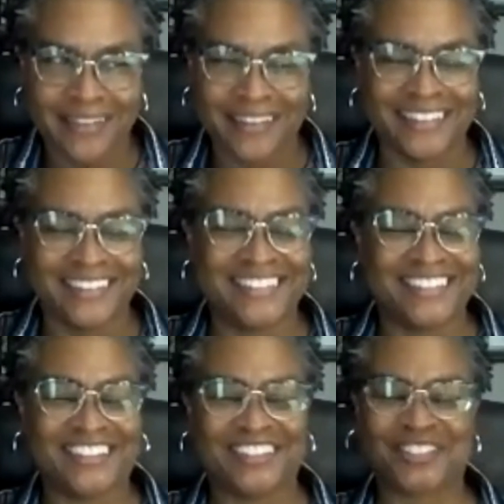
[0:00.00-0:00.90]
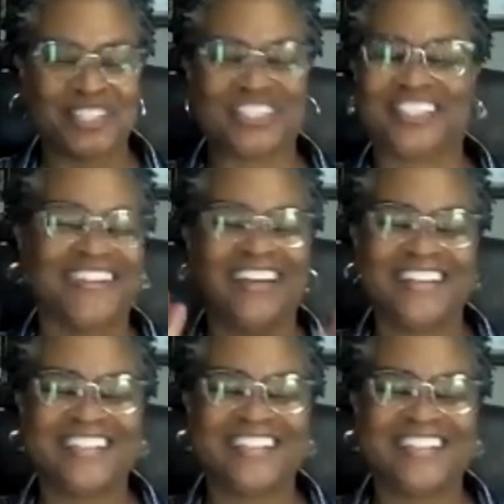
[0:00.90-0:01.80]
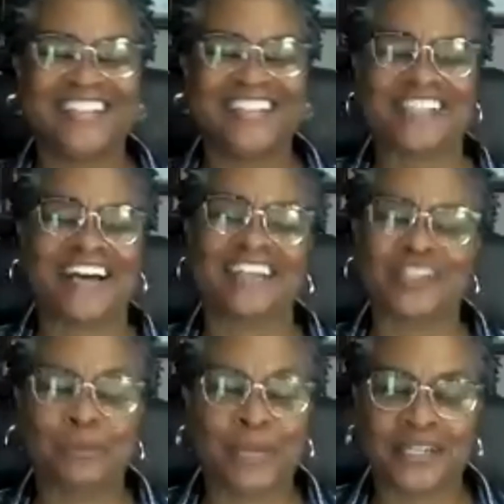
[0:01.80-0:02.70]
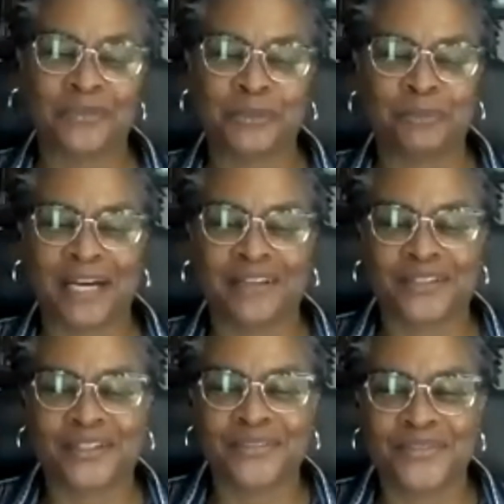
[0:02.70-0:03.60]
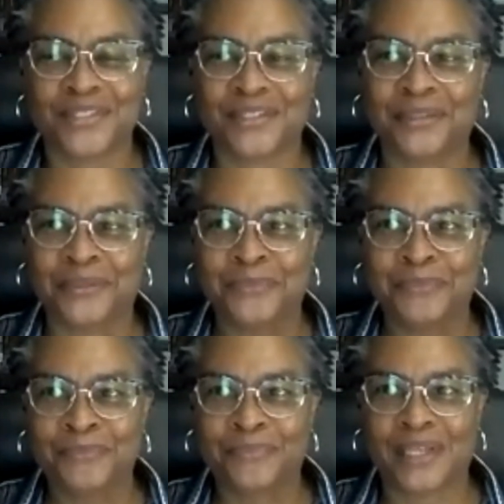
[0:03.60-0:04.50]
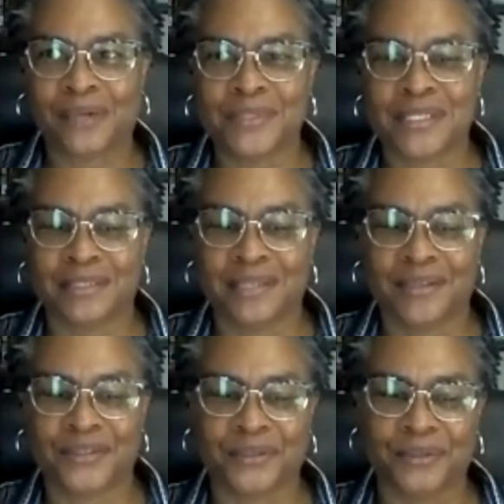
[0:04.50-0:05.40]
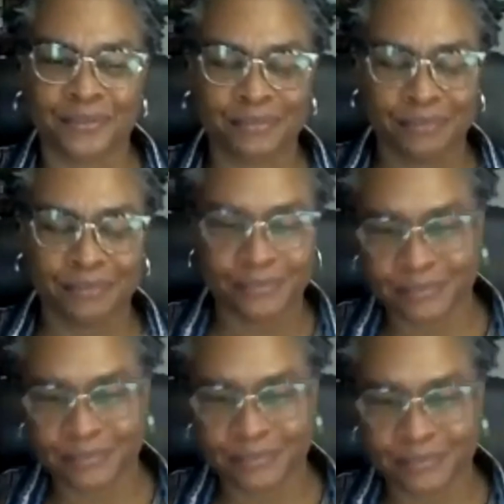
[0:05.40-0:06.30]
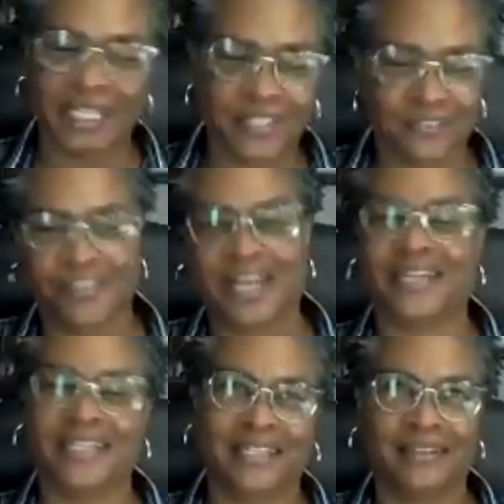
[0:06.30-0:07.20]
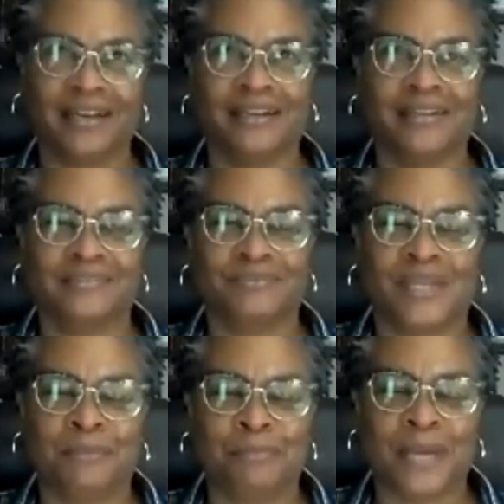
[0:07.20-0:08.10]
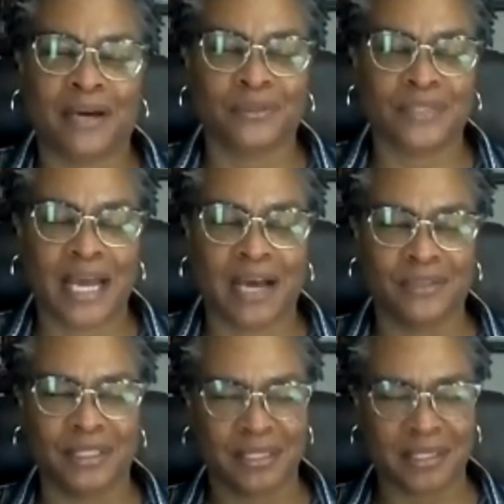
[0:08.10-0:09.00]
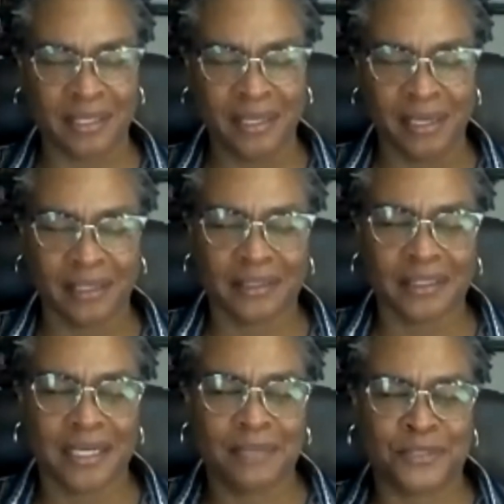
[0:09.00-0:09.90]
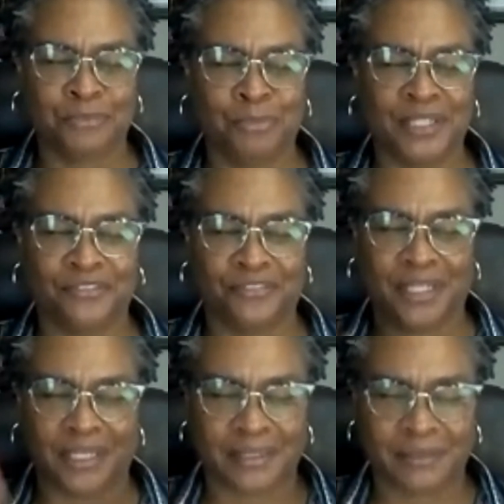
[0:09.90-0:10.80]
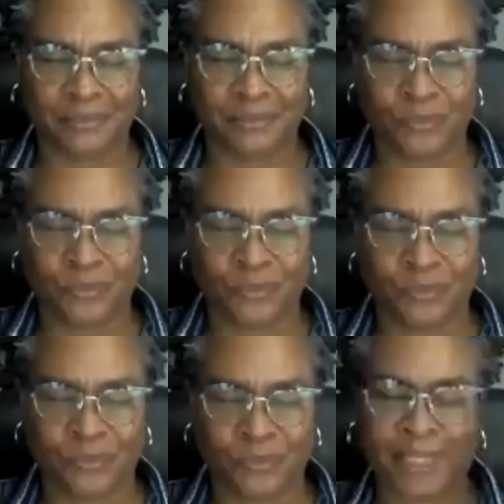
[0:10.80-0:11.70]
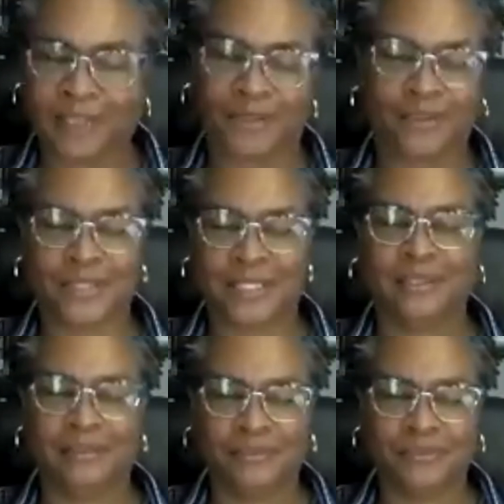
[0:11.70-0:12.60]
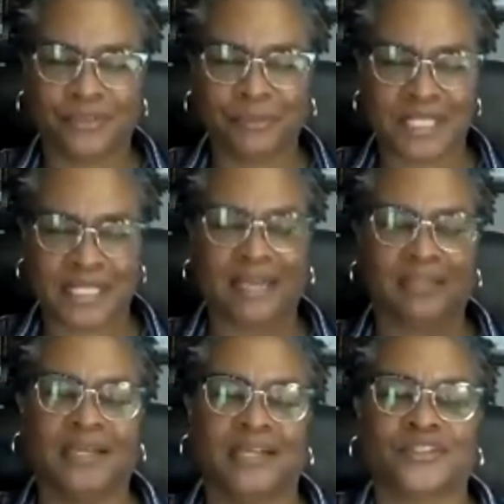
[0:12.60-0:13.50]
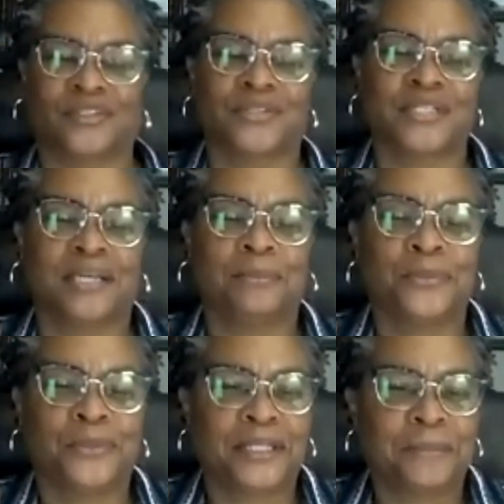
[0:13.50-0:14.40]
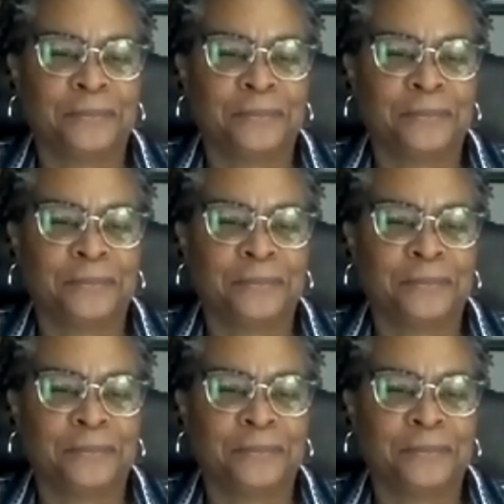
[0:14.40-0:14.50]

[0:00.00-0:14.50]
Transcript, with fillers: and, you know, just stay out of sight, nobody will bother you. So, that was another neat finding uh, about how these clubs benefited women and girls from a psychological standpoint.